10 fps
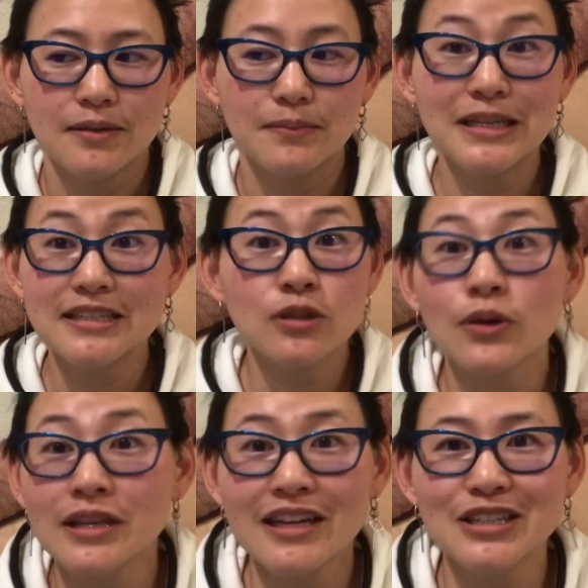But it's
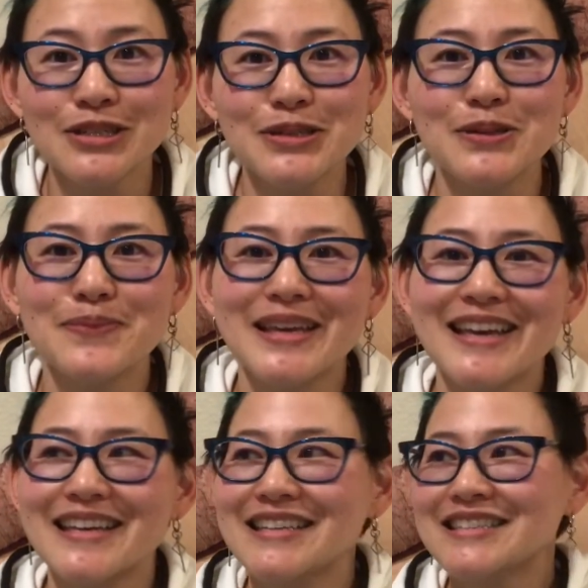totally not true
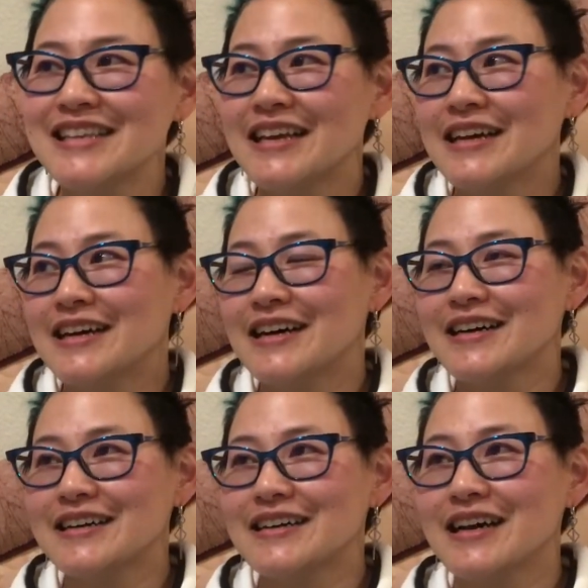because
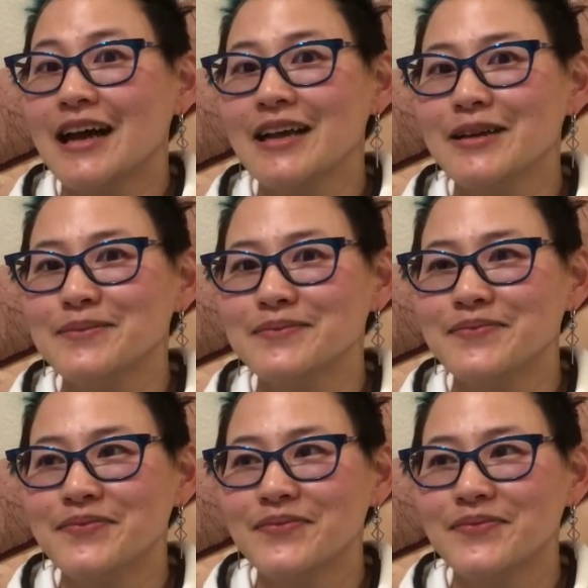uh, I am